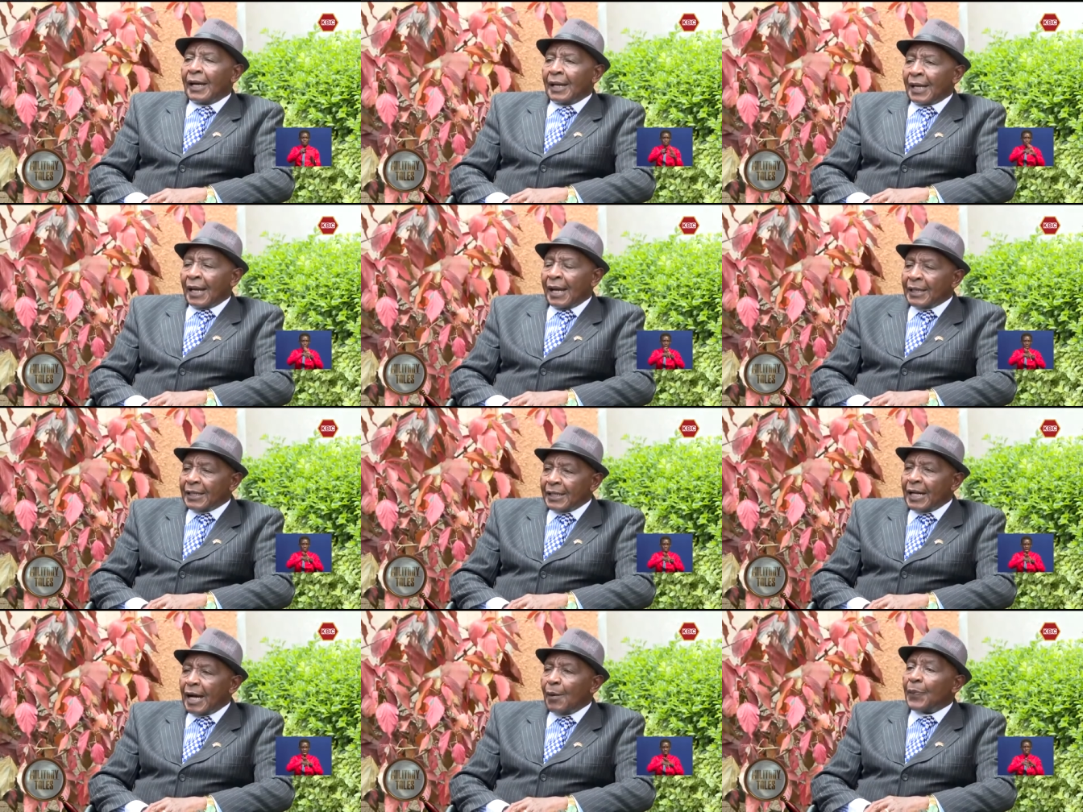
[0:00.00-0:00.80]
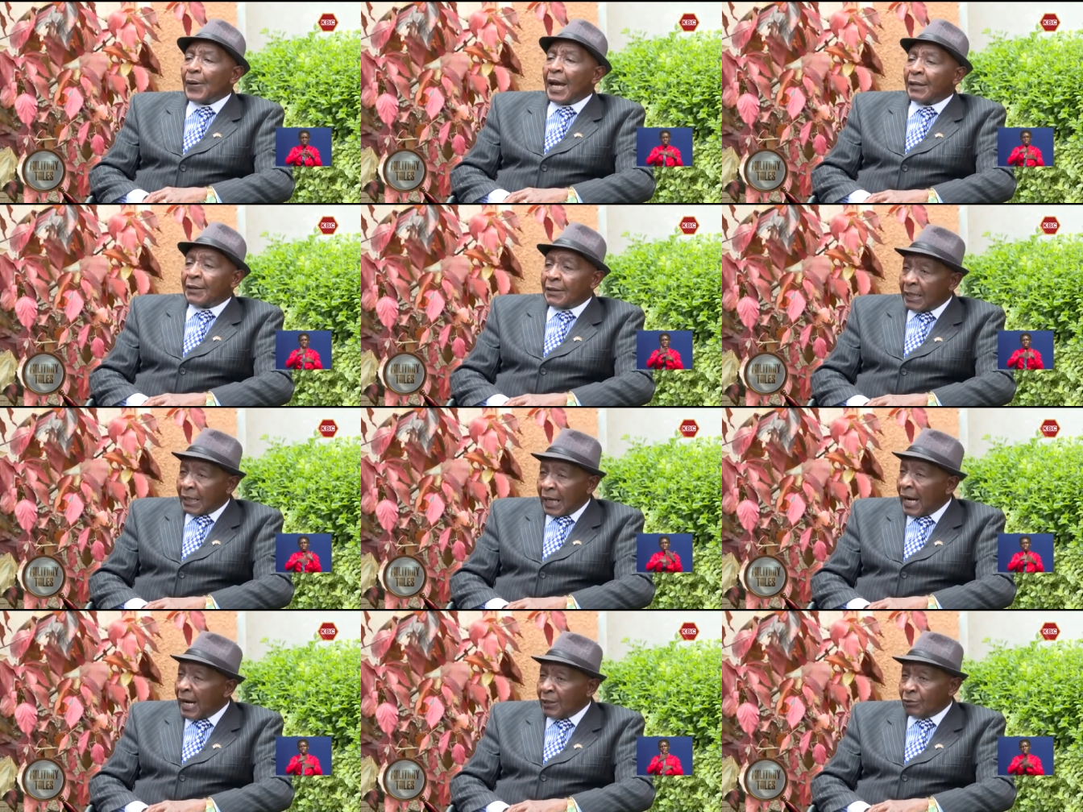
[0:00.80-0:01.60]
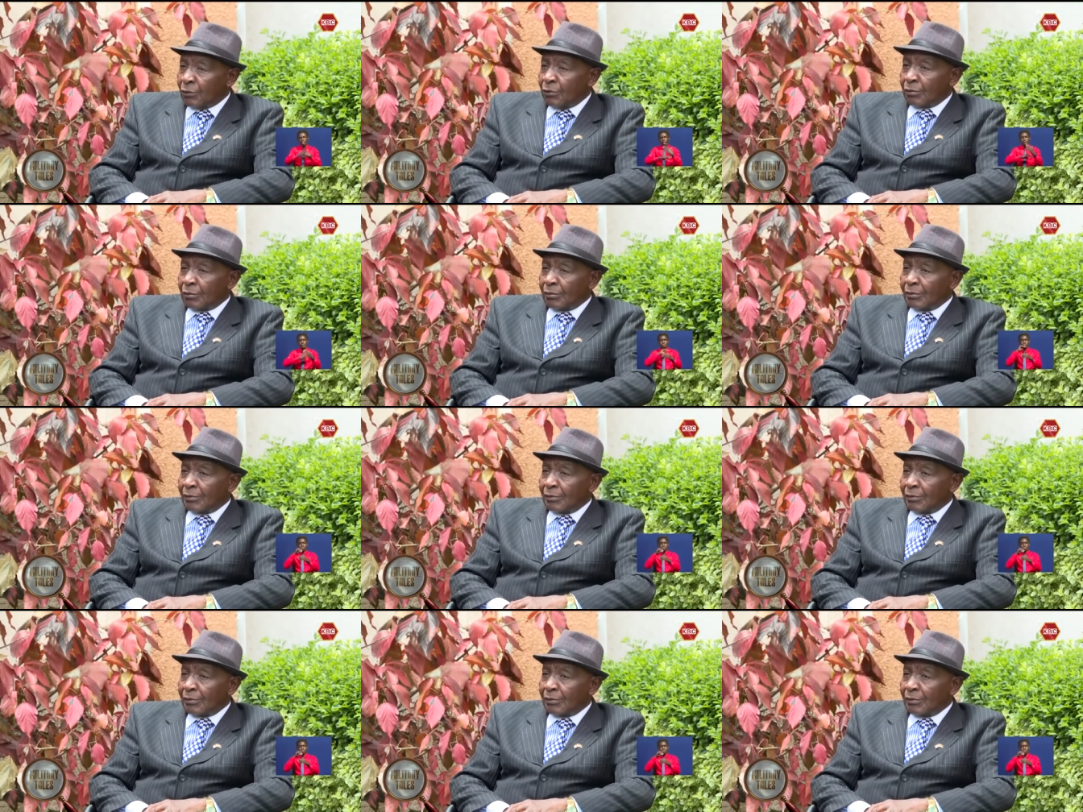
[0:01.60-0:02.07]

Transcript: and I ended up at Thika High School.